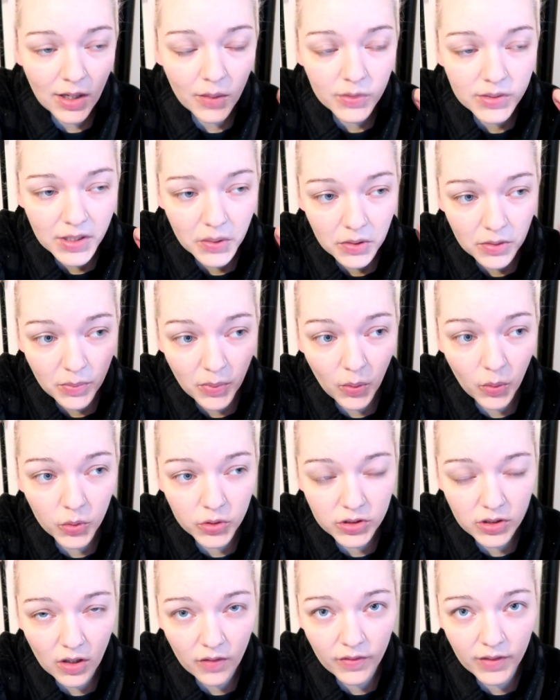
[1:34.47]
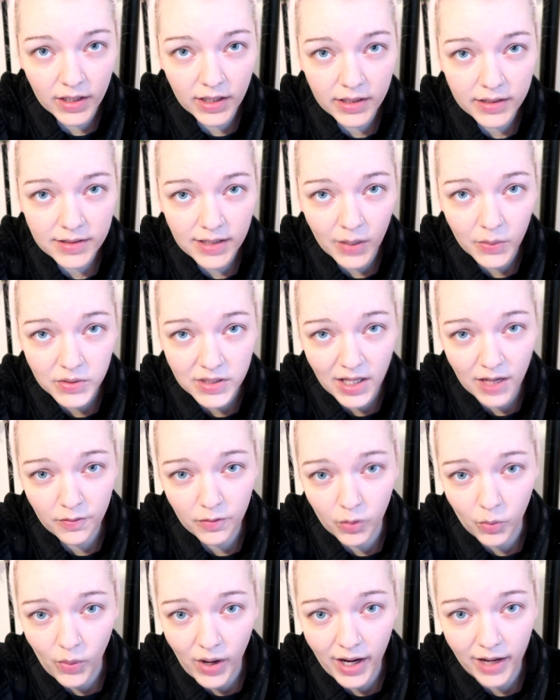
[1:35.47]
I was out at the post office, I was there
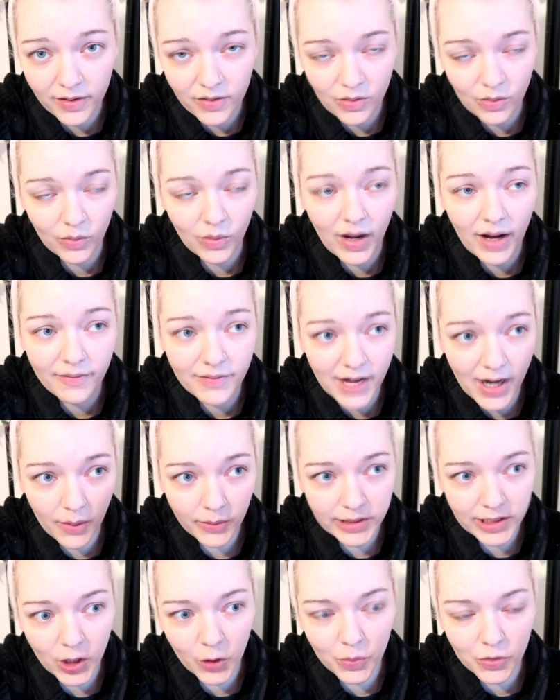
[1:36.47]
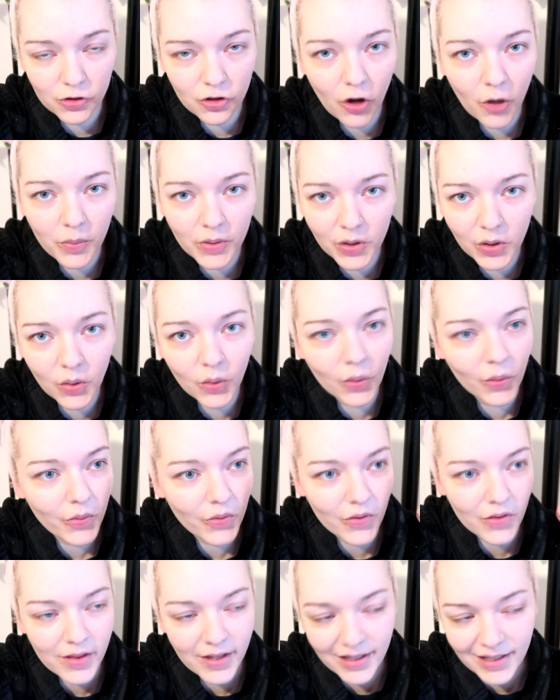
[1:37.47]
for a while, so I've now set up a drop and go
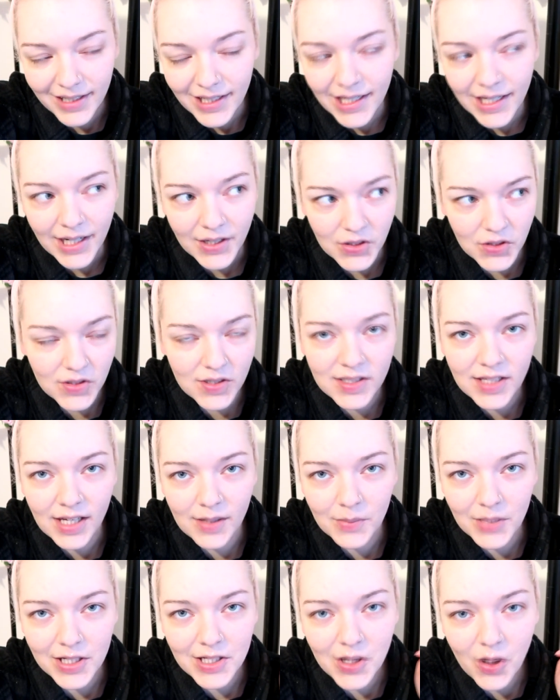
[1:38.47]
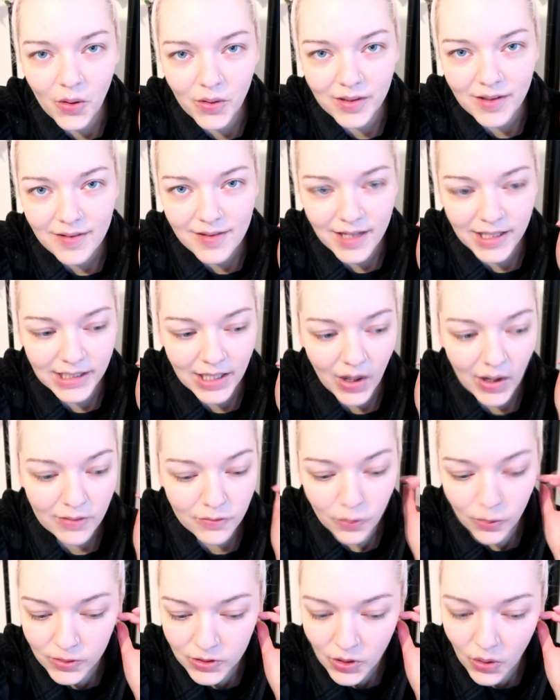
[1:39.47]
so that it doesn't take me as long to send out
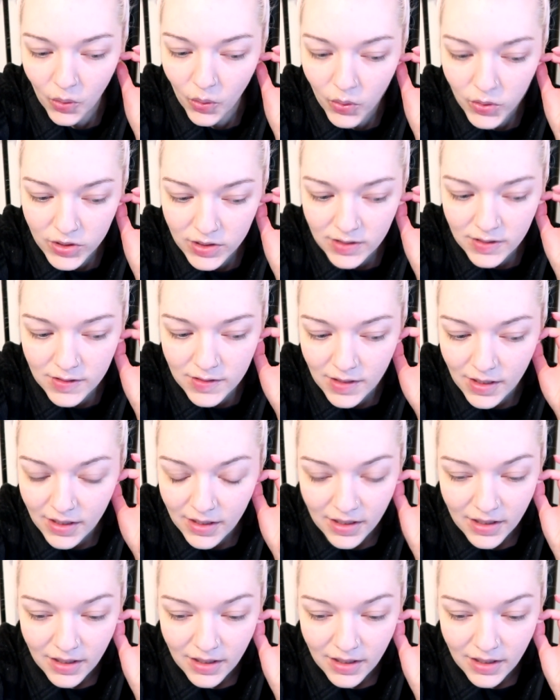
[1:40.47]
everyone's orders.